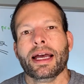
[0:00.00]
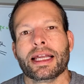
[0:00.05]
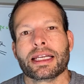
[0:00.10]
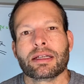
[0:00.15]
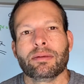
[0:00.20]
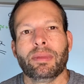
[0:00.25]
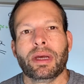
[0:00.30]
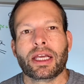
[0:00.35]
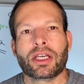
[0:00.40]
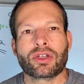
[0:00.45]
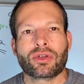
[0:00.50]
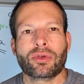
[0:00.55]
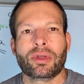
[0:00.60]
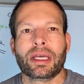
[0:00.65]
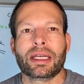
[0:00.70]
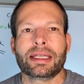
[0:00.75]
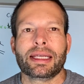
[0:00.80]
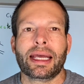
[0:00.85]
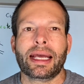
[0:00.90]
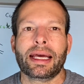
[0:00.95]
to make sure
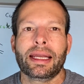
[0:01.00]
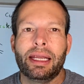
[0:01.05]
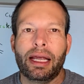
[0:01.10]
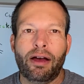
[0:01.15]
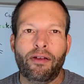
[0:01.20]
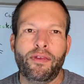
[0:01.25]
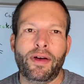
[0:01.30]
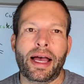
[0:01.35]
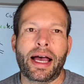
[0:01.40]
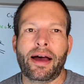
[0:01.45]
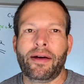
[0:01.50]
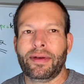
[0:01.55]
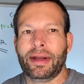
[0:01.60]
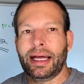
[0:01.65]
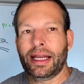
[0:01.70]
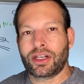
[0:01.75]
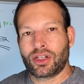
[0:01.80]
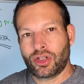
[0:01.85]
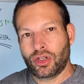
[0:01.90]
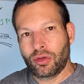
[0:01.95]
they take enough out,
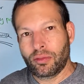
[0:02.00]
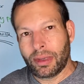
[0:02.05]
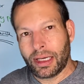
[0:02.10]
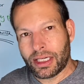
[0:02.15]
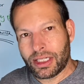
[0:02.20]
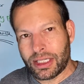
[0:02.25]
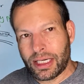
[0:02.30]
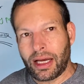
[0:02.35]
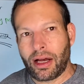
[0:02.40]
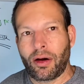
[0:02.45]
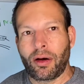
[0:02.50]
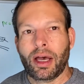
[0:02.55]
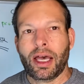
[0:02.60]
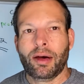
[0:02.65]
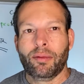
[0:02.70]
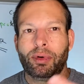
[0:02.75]
not too much out,